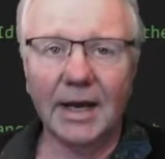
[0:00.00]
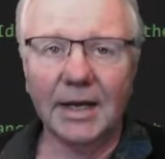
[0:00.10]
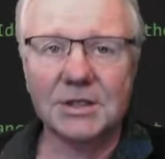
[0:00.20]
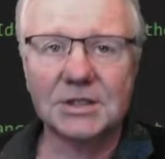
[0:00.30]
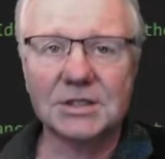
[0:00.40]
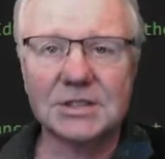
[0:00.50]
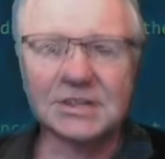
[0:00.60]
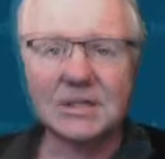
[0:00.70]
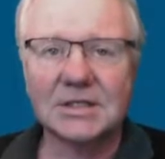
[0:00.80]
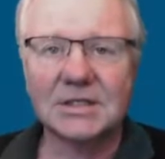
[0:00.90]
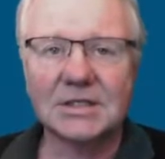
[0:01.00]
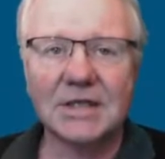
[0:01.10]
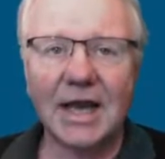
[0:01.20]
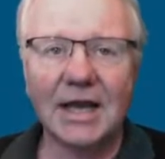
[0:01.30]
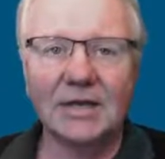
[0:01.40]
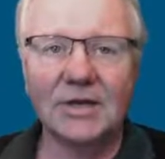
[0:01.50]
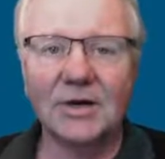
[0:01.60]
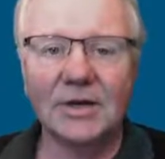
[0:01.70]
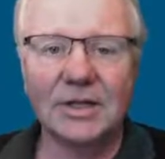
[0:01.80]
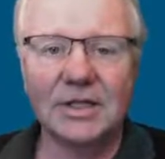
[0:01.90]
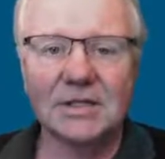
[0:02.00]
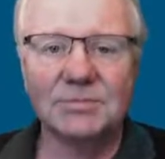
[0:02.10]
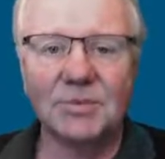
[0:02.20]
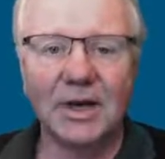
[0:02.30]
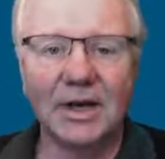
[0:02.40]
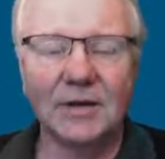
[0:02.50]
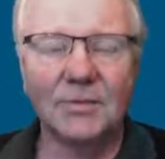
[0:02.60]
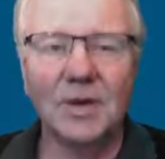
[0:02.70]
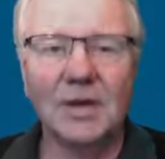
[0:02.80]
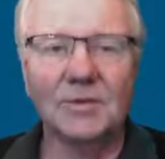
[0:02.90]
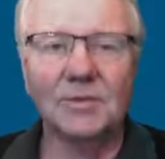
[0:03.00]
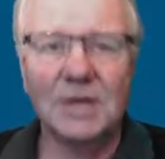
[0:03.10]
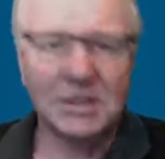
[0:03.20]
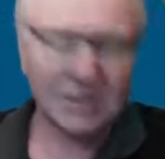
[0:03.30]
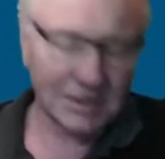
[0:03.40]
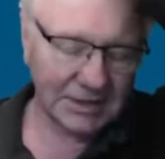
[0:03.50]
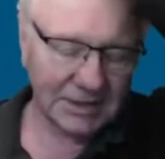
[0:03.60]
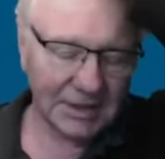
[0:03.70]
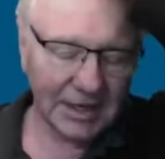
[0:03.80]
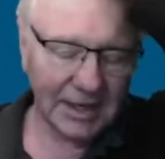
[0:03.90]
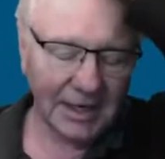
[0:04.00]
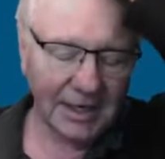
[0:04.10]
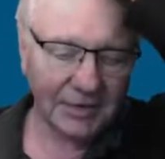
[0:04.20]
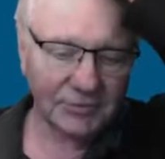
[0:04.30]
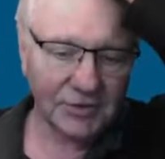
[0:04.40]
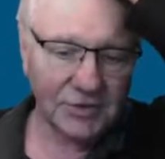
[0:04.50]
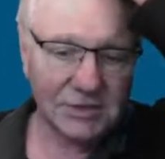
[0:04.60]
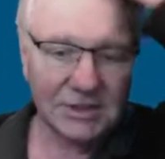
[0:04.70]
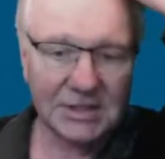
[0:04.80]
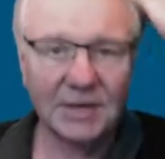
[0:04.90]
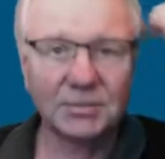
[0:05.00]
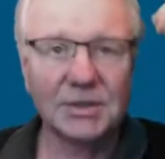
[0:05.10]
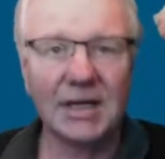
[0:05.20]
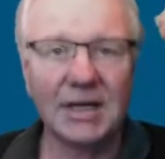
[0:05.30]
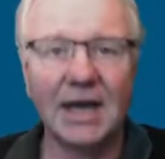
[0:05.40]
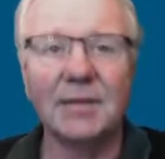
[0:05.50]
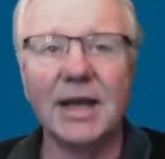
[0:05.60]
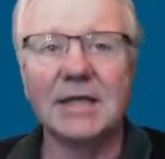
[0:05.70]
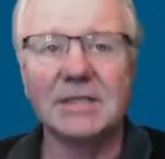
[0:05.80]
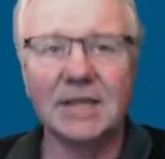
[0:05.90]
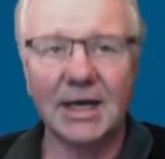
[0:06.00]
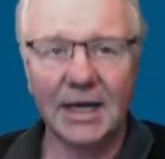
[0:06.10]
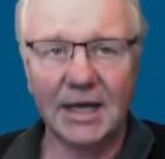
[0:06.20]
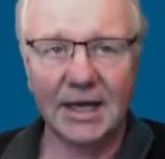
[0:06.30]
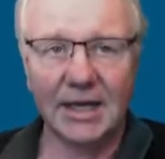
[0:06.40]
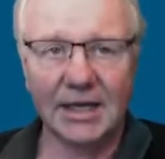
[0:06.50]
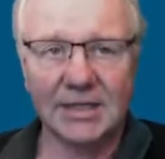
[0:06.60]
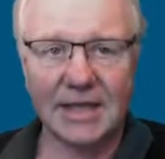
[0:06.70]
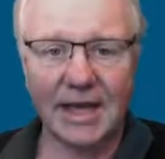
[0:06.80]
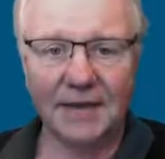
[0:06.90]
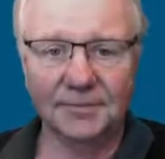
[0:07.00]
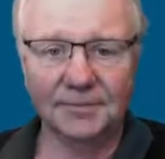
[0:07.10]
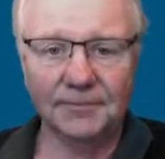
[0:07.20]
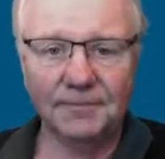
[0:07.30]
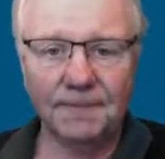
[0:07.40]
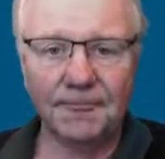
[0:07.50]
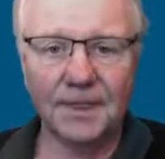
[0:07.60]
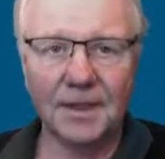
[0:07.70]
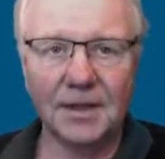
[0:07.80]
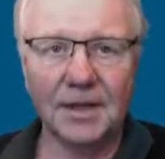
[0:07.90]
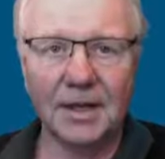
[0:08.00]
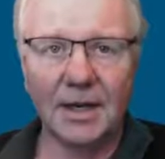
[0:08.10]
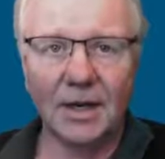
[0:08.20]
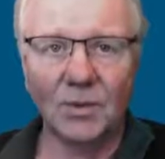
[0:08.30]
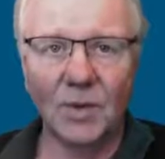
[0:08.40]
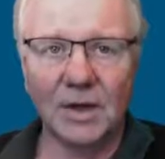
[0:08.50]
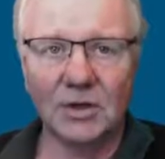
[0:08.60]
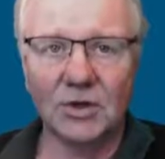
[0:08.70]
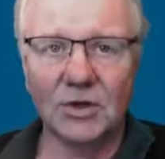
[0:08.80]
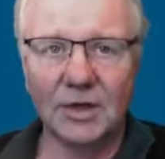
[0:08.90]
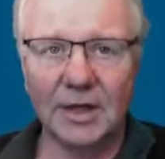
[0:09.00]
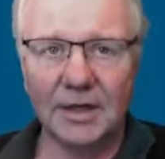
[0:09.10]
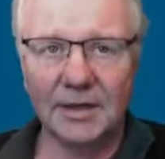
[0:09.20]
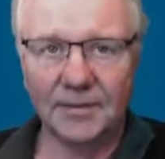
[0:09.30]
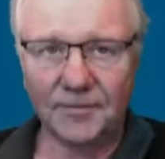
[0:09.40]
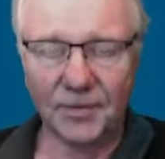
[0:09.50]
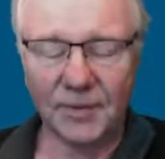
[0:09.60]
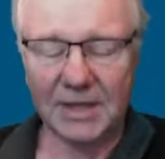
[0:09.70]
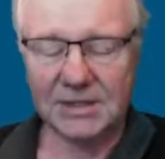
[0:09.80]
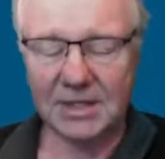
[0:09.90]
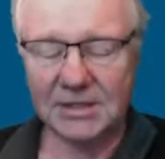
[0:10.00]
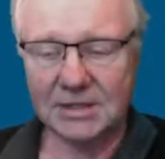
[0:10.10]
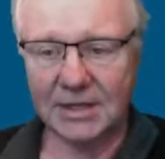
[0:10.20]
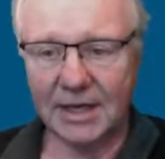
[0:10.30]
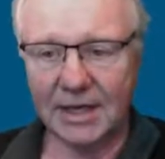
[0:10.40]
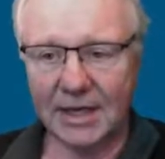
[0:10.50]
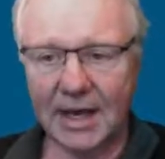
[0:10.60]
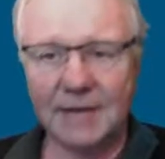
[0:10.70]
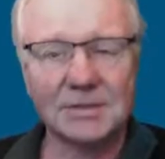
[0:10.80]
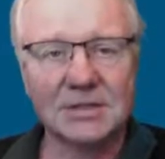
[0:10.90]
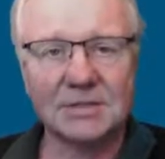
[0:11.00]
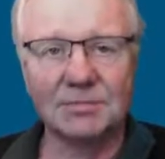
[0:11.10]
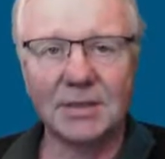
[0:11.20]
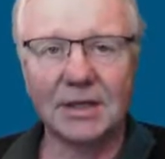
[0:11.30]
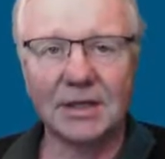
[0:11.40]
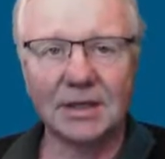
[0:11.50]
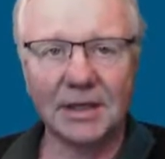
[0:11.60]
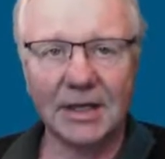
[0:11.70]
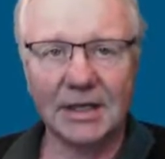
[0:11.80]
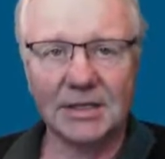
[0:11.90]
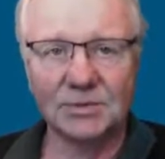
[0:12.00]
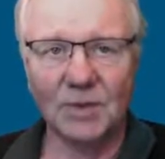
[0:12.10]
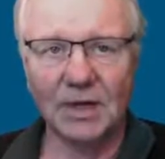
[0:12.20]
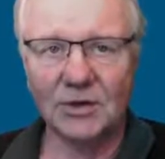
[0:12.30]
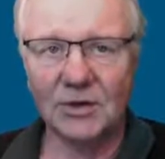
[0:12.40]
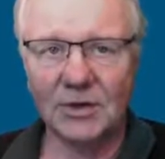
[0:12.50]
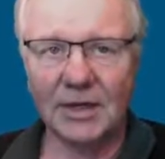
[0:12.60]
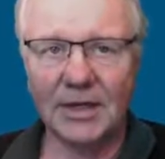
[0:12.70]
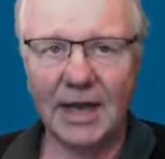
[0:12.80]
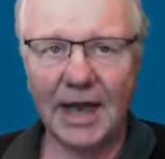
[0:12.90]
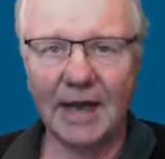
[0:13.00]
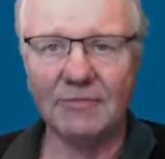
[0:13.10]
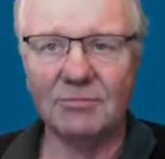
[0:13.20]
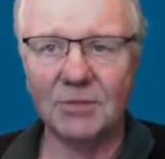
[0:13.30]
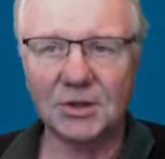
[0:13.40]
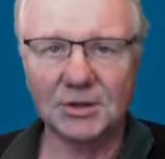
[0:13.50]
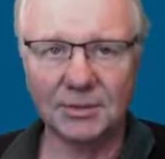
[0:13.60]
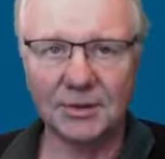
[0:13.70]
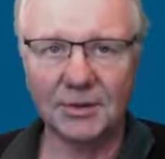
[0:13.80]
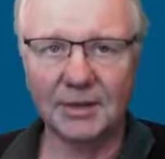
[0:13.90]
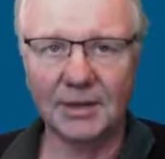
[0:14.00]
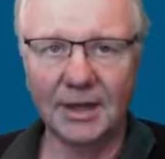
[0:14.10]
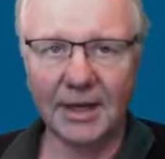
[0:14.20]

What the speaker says: Just as a side note at this point, one of the reasons for using a separate database is that one could, the way IMUS is built is one could have multiple